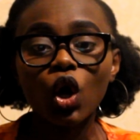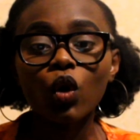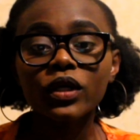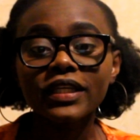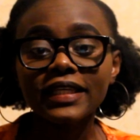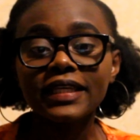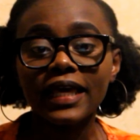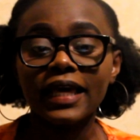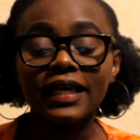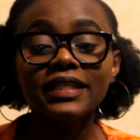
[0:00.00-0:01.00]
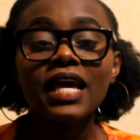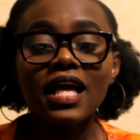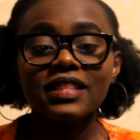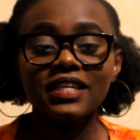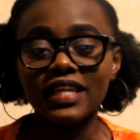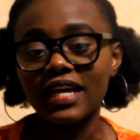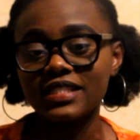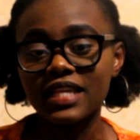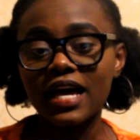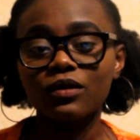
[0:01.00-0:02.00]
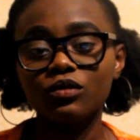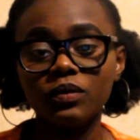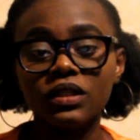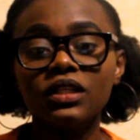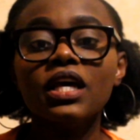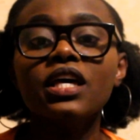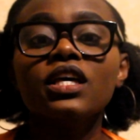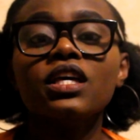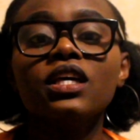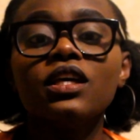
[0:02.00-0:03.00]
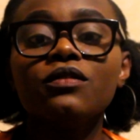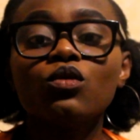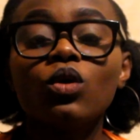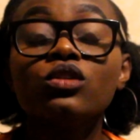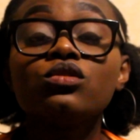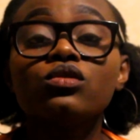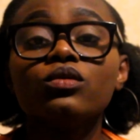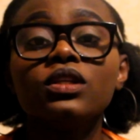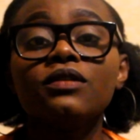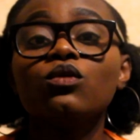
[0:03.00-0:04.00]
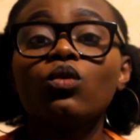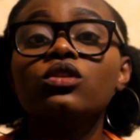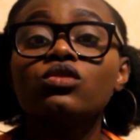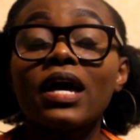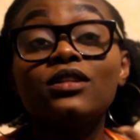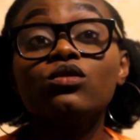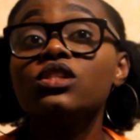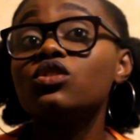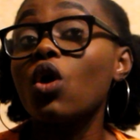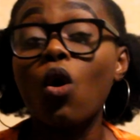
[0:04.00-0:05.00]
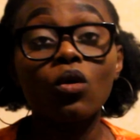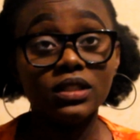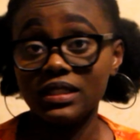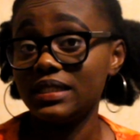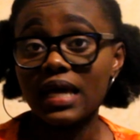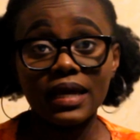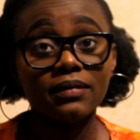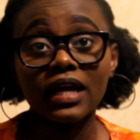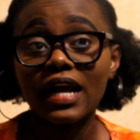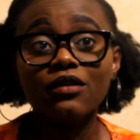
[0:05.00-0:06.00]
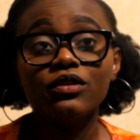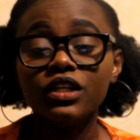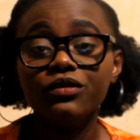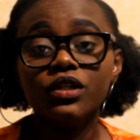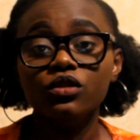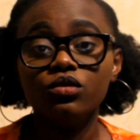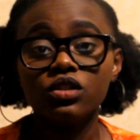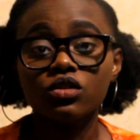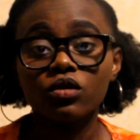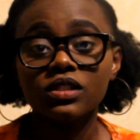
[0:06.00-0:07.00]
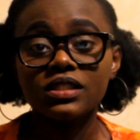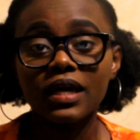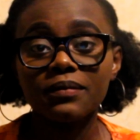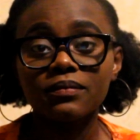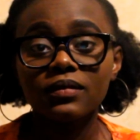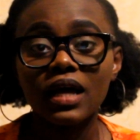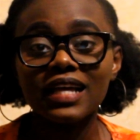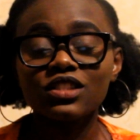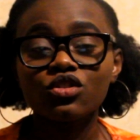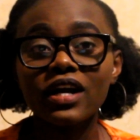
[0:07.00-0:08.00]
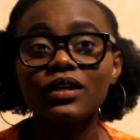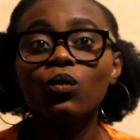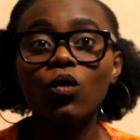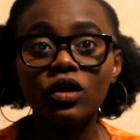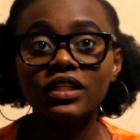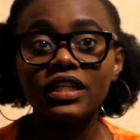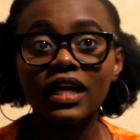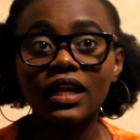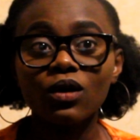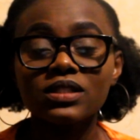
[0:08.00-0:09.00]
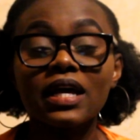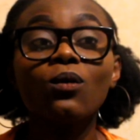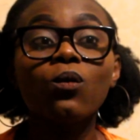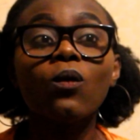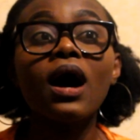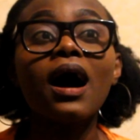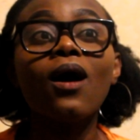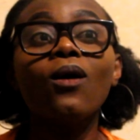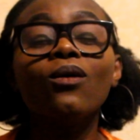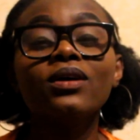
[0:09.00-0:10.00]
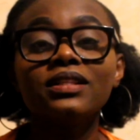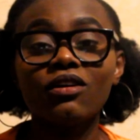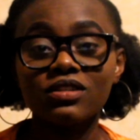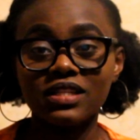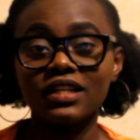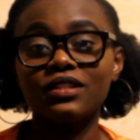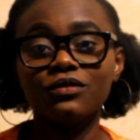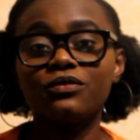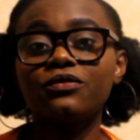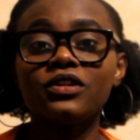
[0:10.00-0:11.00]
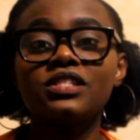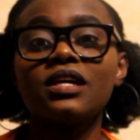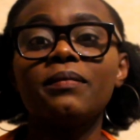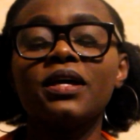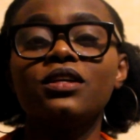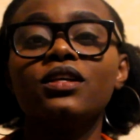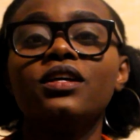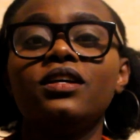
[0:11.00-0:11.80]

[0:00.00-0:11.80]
Okay, the next hack will be, if you want to, I do this all the time, like I really do this all the time. I tried it one day and I was like, wow, that was like the first time I